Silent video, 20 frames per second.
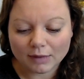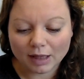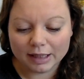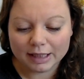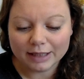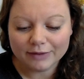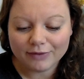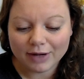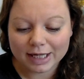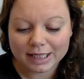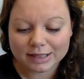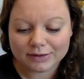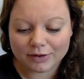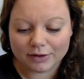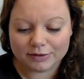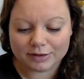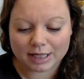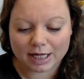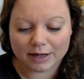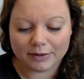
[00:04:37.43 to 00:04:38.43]
And if I
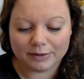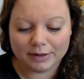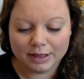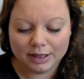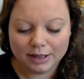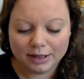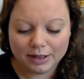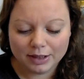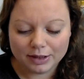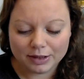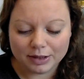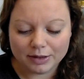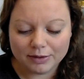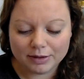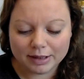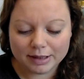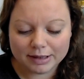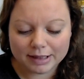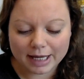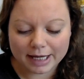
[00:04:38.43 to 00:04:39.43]
scroll down, you
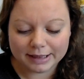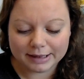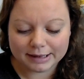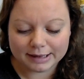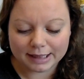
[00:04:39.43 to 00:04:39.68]
can then